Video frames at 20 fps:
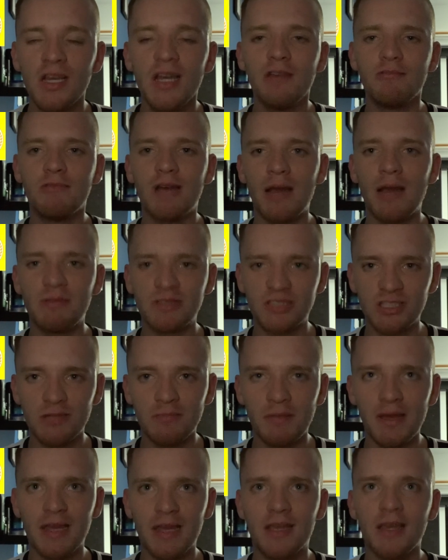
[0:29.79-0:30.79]
where we do
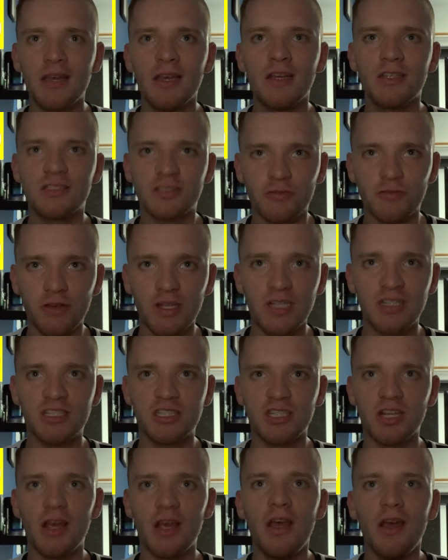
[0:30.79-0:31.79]
make the
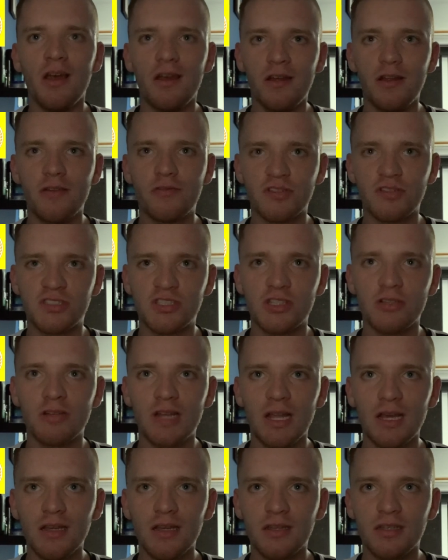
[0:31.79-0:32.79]
venture over to
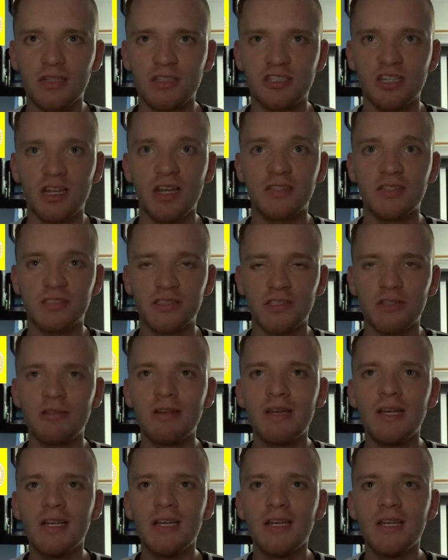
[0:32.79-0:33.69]
Lancashire to